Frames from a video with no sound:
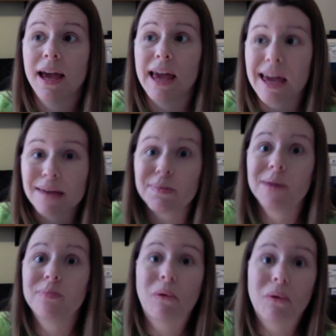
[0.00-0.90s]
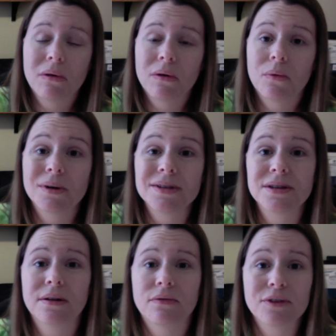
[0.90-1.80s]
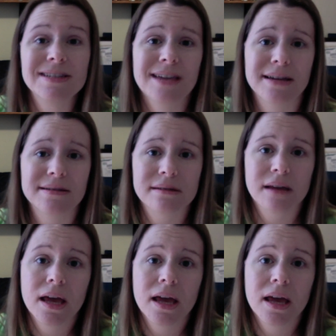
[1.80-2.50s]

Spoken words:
8 people went to free states.